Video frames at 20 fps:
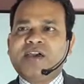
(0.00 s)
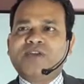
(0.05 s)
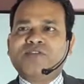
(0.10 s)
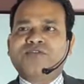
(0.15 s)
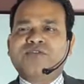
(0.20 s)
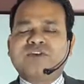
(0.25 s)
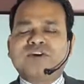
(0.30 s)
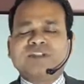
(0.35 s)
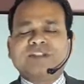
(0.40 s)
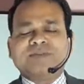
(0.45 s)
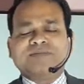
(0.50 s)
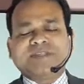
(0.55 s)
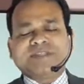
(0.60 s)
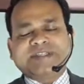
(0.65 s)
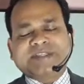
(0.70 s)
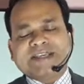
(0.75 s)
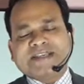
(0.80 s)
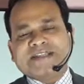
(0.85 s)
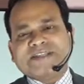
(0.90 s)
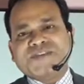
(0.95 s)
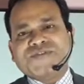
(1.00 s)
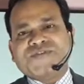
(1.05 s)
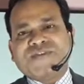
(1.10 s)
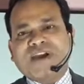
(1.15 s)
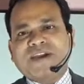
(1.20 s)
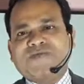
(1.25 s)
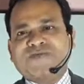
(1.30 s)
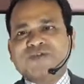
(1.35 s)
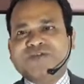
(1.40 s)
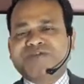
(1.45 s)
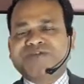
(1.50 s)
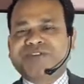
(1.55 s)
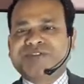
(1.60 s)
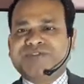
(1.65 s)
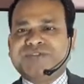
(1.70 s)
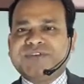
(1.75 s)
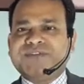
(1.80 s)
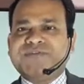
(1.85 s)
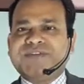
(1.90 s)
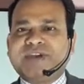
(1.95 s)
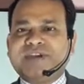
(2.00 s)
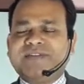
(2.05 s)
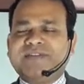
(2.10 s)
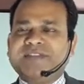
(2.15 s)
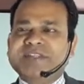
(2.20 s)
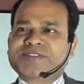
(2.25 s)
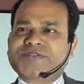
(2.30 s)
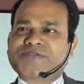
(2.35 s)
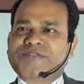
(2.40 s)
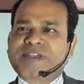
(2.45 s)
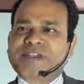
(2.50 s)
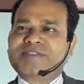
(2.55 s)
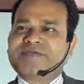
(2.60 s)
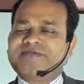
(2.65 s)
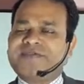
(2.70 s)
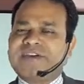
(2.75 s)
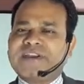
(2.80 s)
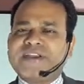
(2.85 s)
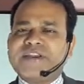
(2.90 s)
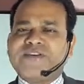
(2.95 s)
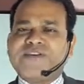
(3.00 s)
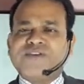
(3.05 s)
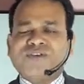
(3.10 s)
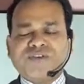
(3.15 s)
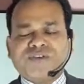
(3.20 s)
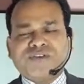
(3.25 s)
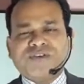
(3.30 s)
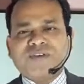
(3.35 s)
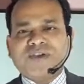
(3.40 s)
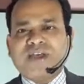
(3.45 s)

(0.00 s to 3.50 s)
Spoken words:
for them 65 to 55 is very good.